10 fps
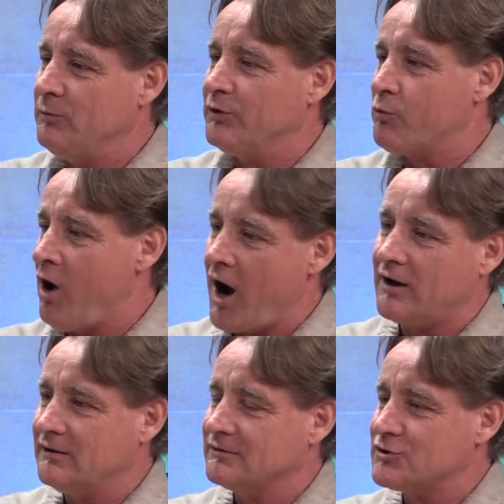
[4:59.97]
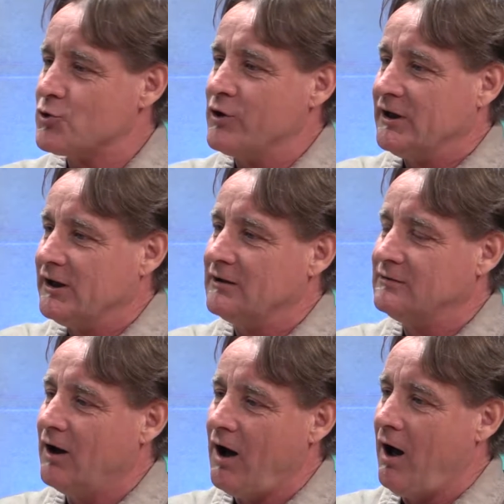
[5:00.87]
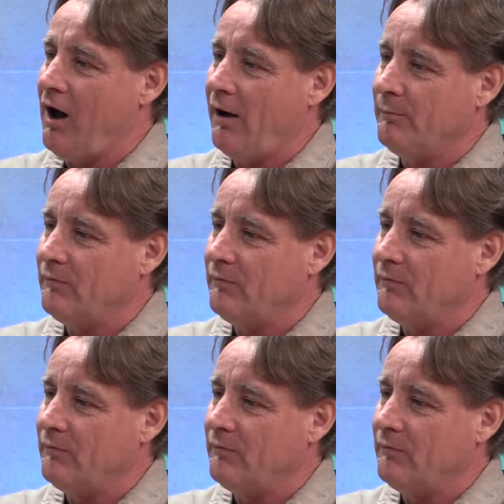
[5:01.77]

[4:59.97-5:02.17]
when rock sort of hit, I